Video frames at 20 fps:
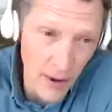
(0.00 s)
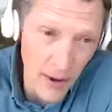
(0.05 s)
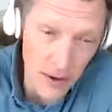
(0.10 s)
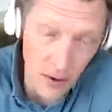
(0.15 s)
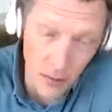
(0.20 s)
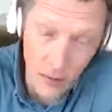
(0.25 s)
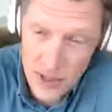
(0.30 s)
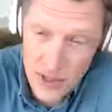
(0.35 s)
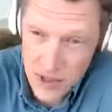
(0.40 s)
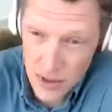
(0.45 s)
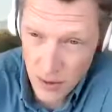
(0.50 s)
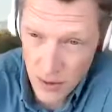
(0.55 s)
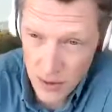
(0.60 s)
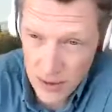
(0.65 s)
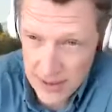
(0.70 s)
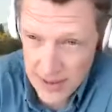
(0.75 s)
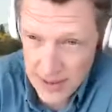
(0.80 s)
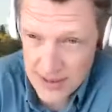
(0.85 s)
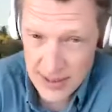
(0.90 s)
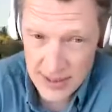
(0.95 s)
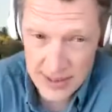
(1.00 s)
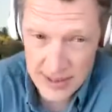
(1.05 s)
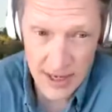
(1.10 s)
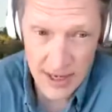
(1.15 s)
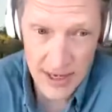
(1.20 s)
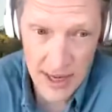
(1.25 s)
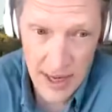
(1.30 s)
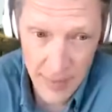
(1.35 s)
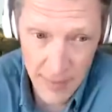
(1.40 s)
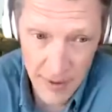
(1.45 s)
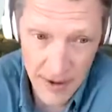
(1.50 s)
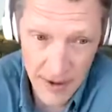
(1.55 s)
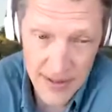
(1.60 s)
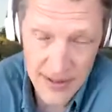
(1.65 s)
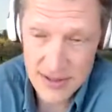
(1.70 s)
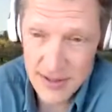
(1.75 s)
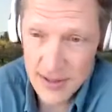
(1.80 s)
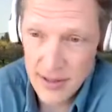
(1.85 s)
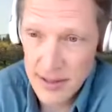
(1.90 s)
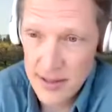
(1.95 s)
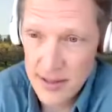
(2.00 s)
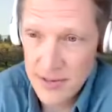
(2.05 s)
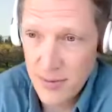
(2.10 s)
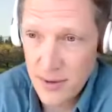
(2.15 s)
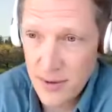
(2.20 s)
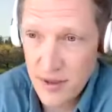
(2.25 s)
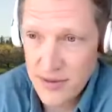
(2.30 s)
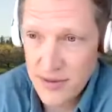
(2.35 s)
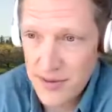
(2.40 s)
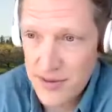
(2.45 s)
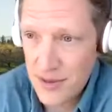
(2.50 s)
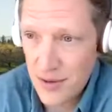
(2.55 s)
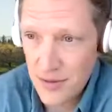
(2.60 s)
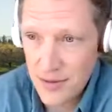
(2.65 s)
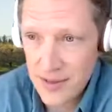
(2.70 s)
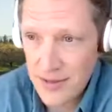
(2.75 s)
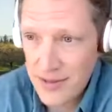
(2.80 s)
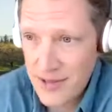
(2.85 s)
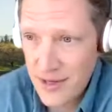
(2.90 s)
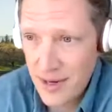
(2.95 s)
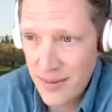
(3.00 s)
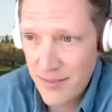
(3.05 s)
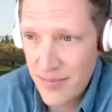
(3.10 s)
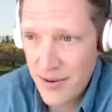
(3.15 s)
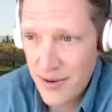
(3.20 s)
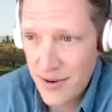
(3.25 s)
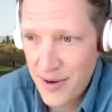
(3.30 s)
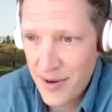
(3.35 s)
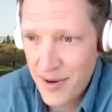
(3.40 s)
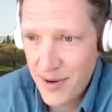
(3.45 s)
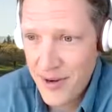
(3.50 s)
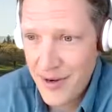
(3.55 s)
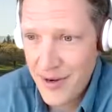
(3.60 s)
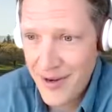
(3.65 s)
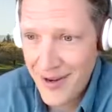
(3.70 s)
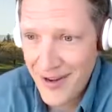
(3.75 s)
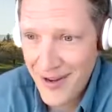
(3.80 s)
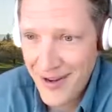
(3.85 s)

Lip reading: the regional needs and dynamics is what stokes us up on